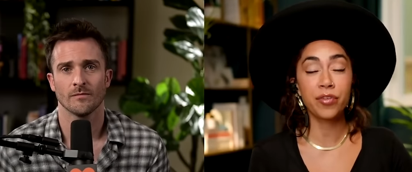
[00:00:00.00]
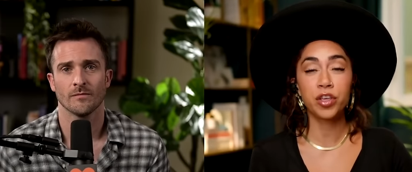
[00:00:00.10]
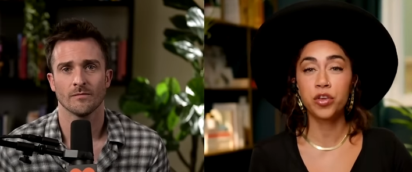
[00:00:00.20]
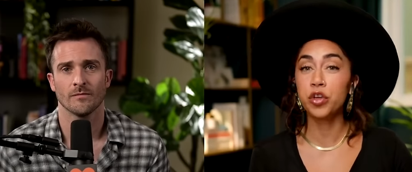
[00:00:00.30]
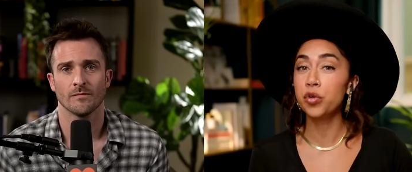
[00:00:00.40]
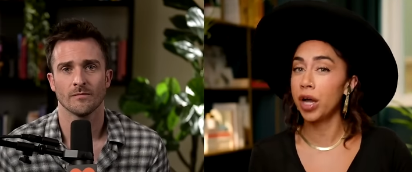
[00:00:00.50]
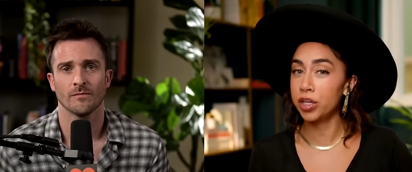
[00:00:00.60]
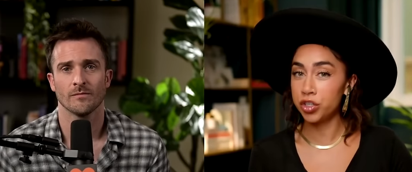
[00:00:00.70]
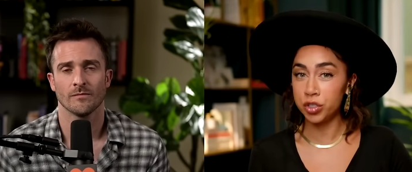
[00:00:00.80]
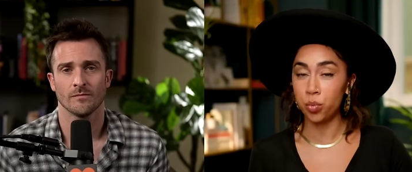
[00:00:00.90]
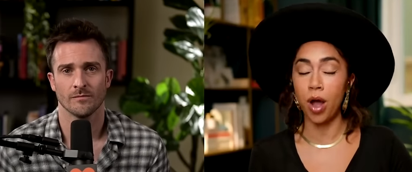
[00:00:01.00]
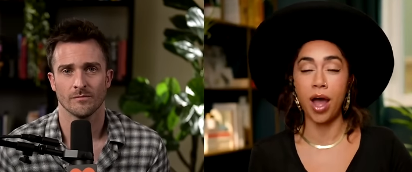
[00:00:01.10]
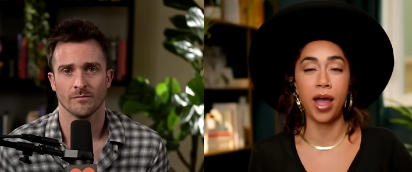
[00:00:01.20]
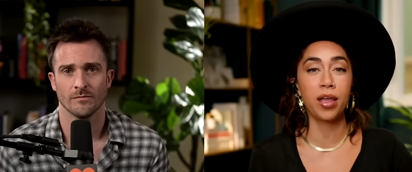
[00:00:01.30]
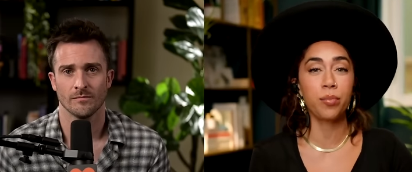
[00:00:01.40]
Speaker 1: have a few hunches
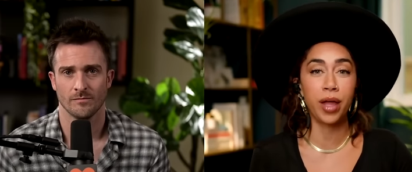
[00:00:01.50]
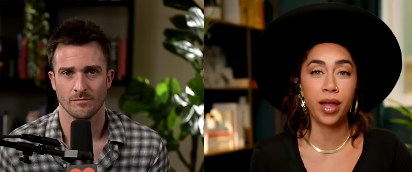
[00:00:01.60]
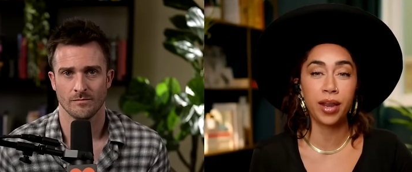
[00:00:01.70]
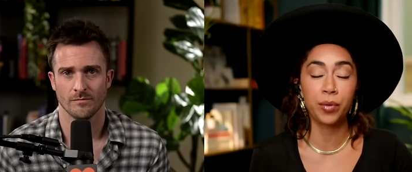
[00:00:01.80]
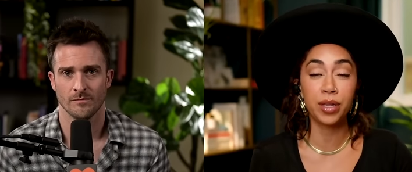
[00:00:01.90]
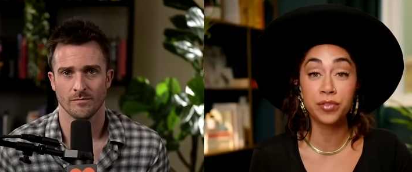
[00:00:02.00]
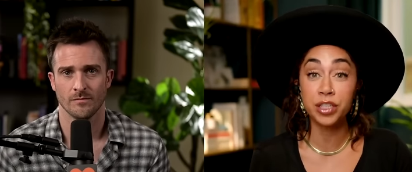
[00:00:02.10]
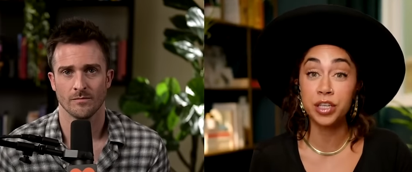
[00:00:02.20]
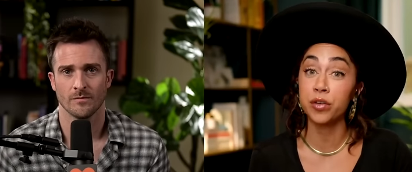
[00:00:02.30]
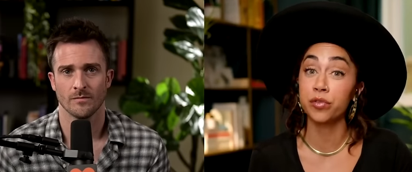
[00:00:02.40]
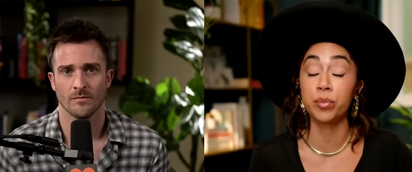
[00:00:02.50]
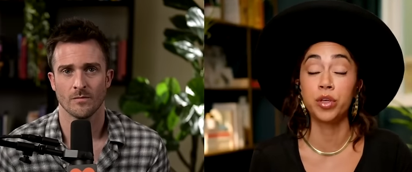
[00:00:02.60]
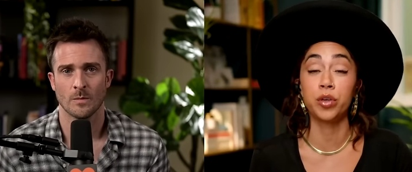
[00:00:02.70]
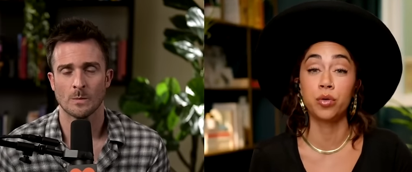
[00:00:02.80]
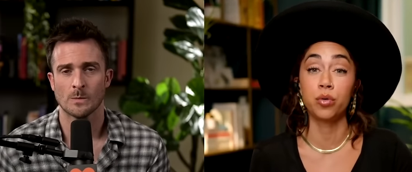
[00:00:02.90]
why, but I would love to hear from
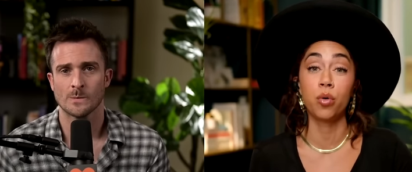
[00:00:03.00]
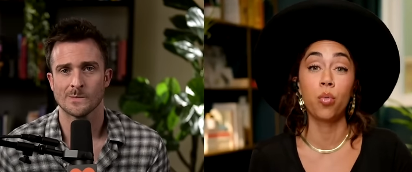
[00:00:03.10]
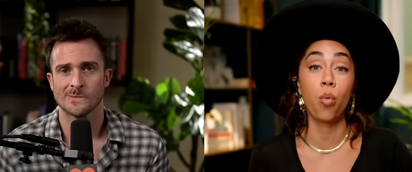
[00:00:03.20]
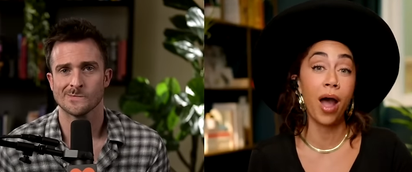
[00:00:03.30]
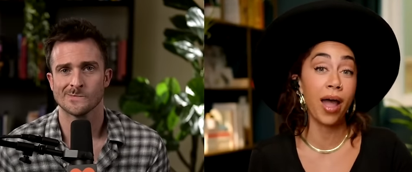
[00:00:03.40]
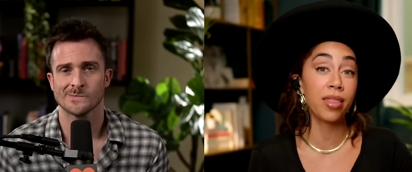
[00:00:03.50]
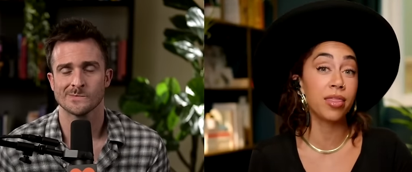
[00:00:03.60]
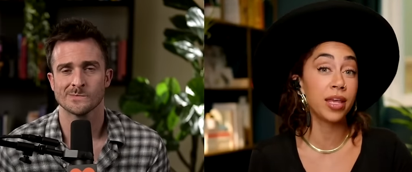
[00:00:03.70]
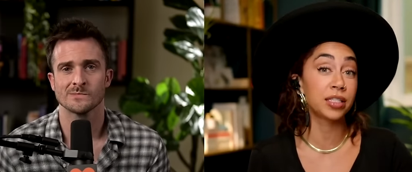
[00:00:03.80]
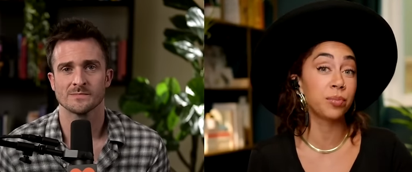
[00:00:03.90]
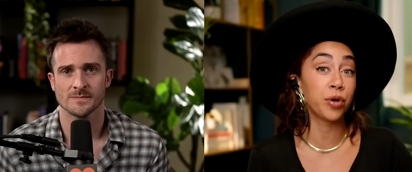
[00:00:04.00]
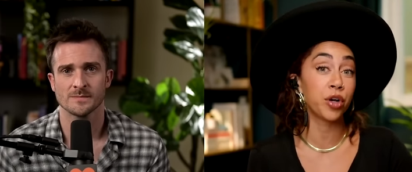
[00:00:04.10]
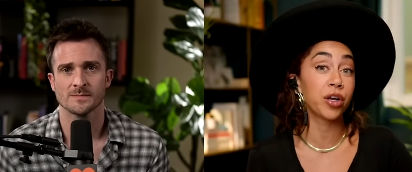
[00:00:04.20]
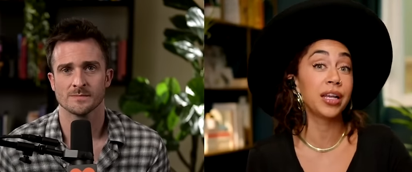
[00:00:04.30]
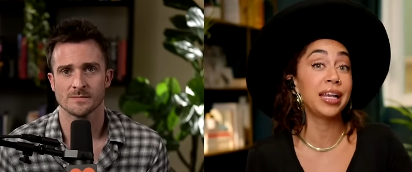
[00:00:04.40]
you why this
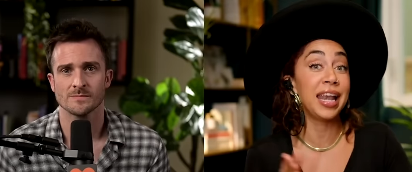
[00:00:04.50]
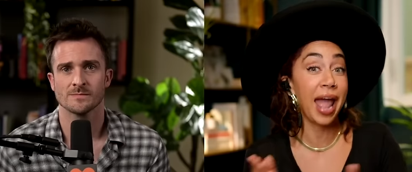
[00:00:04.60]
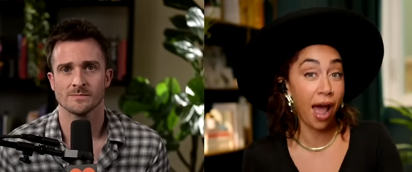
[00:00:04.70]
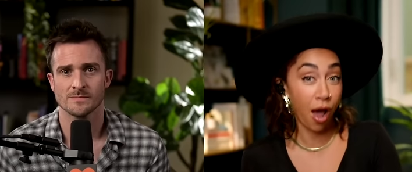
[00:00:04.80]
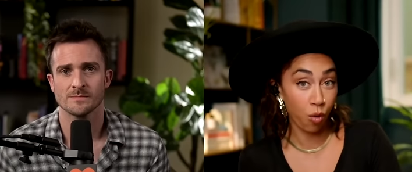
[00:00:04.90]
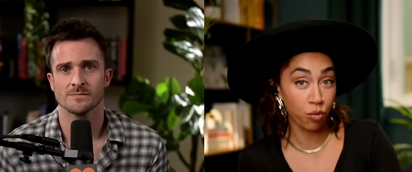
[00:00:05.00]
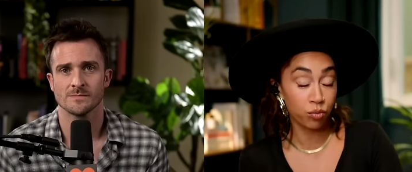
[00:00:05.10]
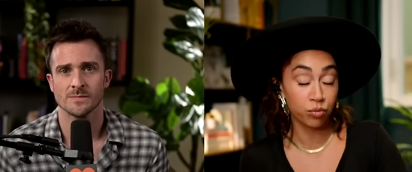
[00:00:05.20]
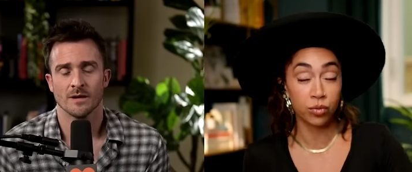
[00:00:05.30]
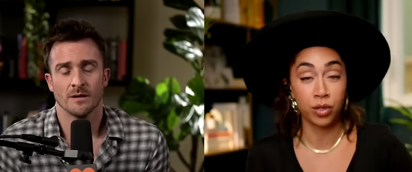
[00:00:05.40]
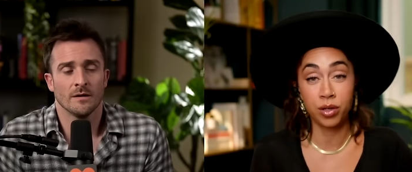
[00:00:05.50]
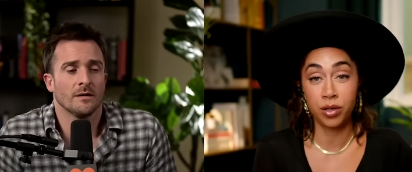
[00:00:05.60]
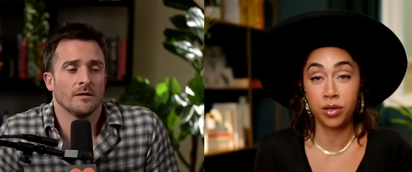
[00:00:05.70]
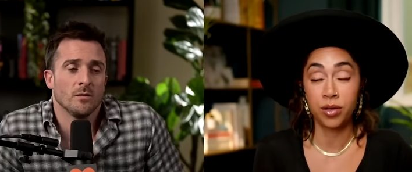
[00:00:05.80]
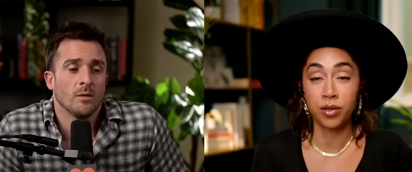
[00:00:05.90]
book now?
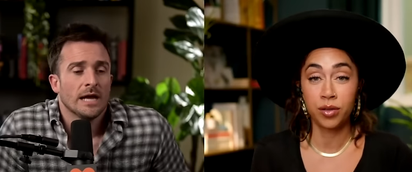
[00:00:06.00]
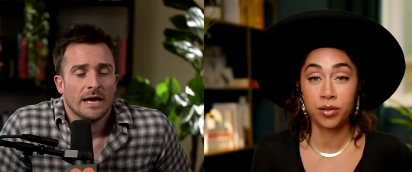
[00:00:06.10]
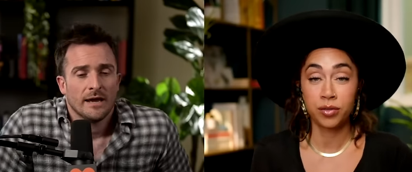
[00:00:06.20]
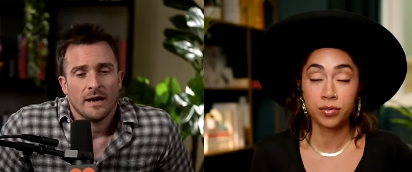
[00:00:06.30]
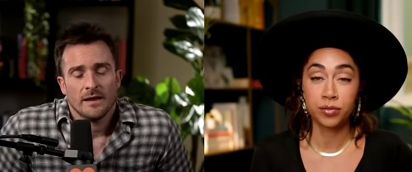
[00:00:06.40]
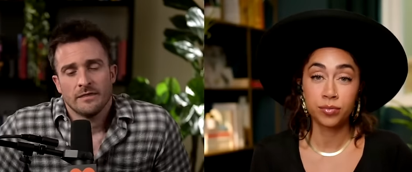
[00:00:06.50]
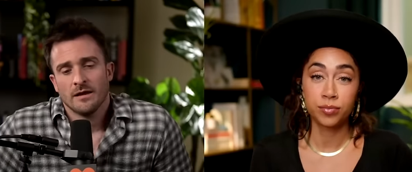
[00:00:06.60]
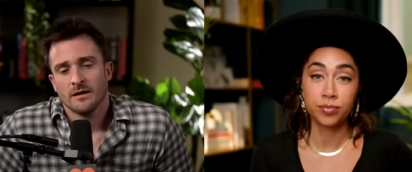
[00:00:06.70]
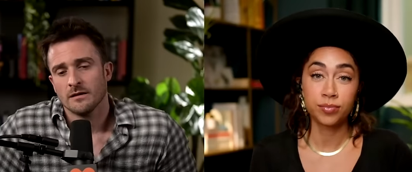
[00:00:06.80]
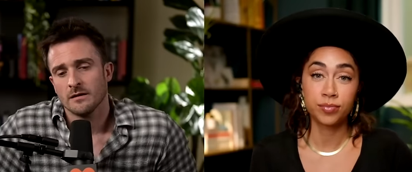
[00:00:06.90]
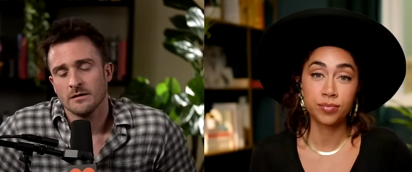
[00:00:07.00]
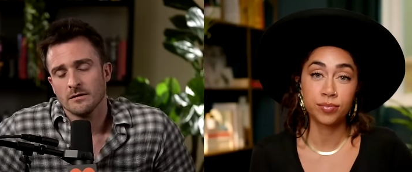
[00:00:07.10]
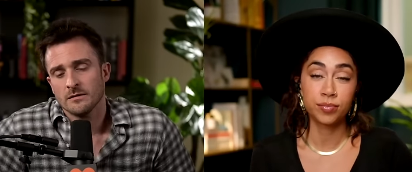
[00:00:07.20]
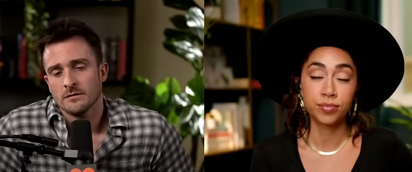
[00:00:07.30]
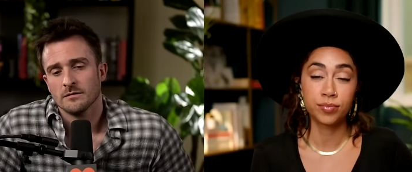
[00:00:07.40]
Speaker 2: Well, I, I think
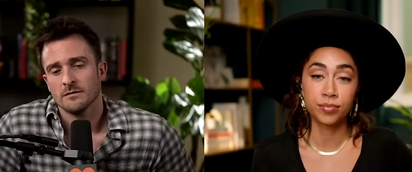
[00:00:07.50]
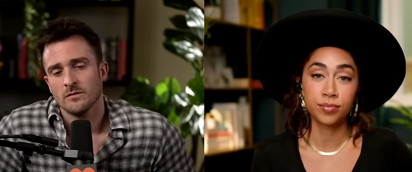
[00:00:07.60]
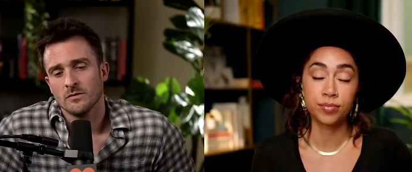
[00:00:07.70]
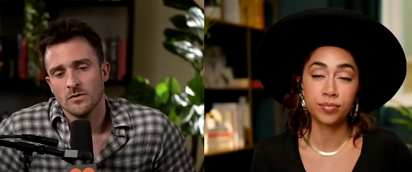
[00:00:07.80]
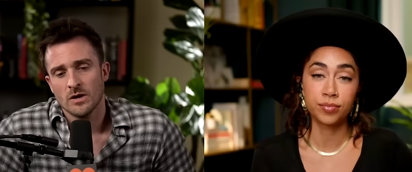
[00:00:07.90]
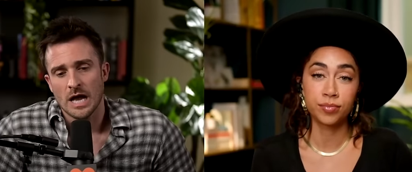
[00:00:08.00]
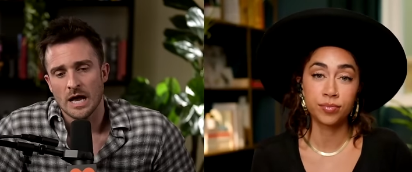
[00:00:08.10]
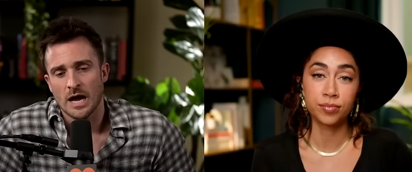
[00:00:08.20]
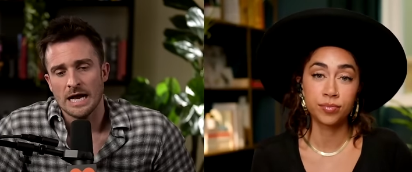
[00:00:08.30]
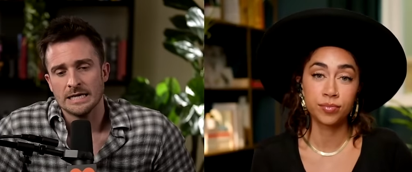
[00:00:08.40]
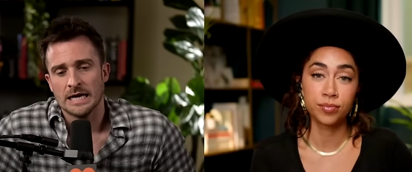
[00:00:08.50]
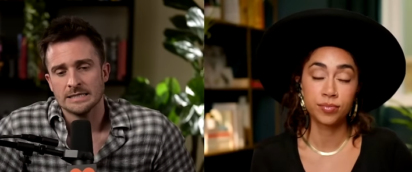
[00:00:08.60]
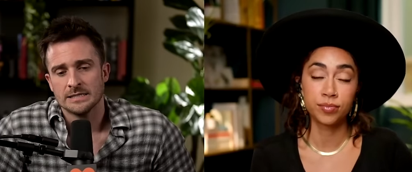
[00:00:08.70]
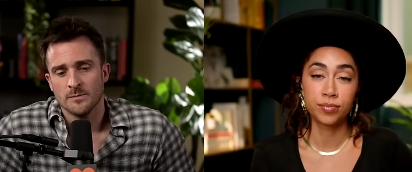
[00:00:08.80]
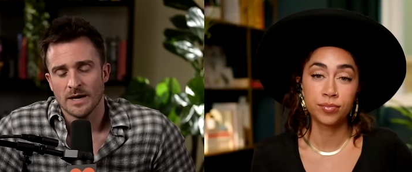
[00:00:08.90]
I, I
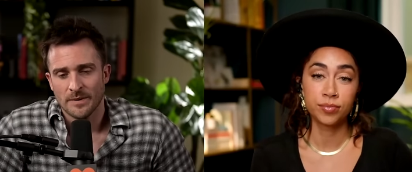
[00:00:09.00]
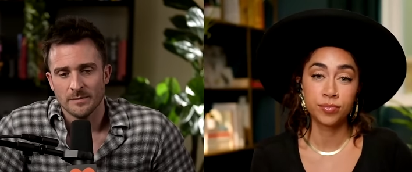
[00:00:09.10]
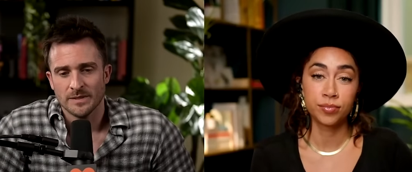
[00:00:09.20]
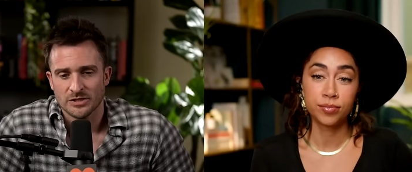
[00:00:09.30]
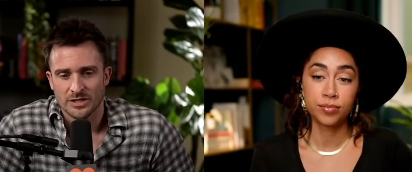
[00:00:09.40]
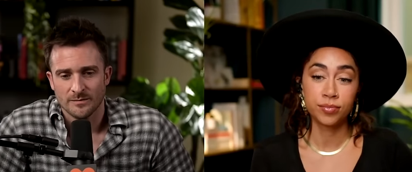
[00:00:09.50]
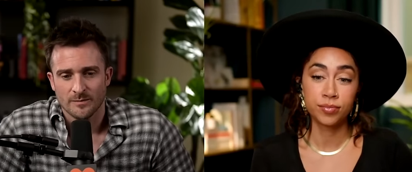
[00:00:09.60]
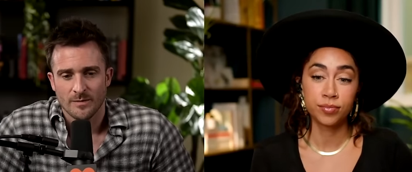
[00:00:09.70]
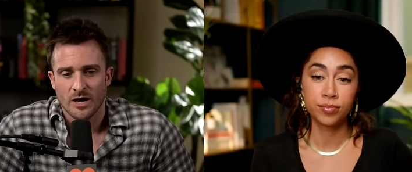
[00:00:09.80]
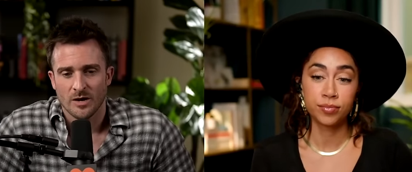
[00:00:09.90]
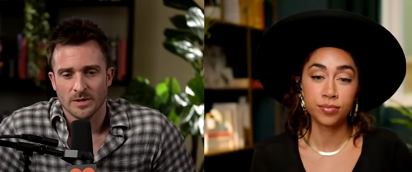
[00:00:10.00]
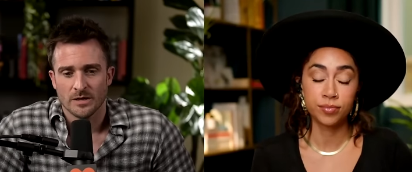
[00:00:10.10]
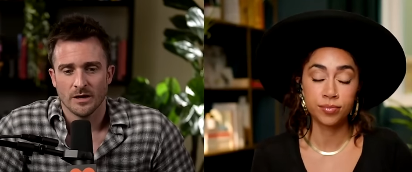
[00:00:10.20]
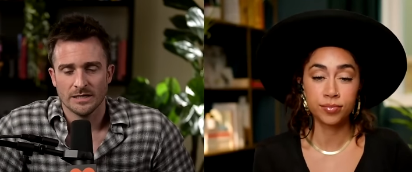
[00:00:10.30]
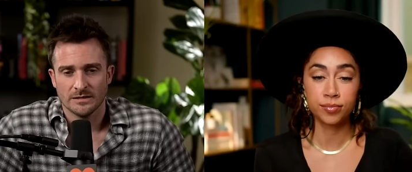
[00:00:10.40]
my publisher
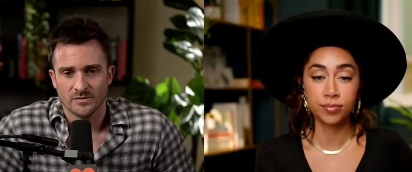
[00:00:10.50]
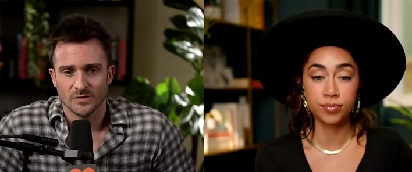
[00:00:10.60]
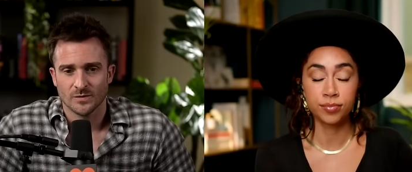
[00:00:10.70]
HarperCollins